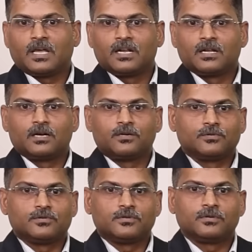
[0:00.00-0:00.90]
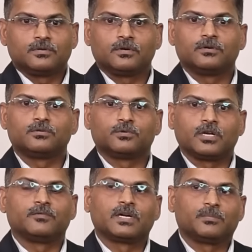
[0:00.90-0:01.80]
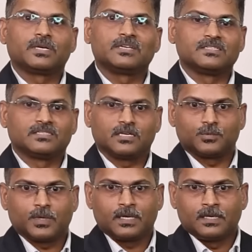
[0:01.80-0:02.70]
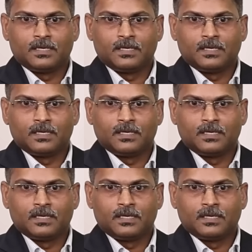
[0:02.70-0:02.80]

tailor our tools uh, to real-world applications as well.